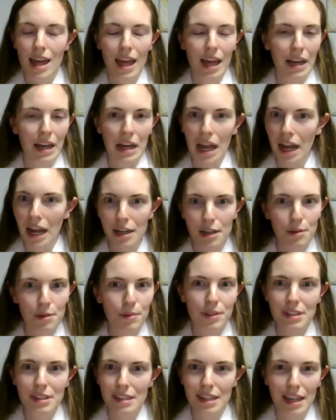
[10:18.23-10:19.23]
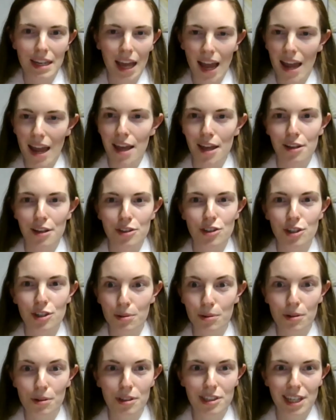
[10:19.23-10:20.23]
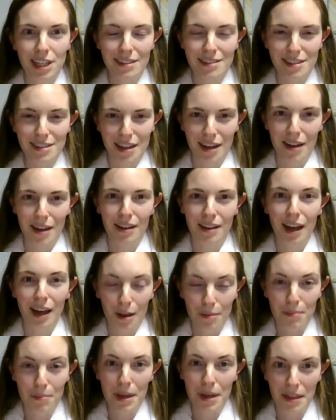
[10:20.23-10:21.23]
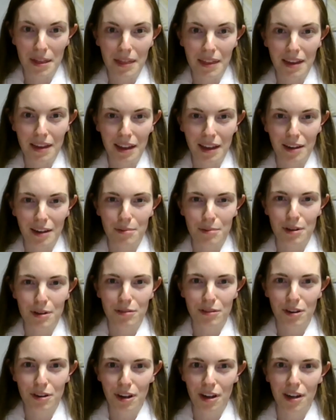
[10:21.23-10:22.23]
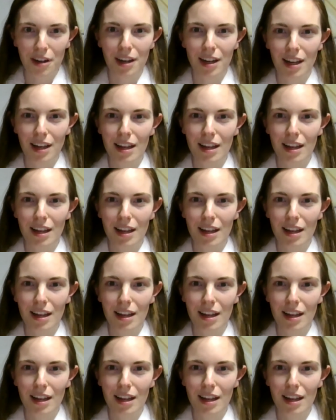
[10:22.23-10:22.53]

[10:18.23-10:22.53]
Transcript: And anyone today, Jew or Gentile, can be in the kingdom of God.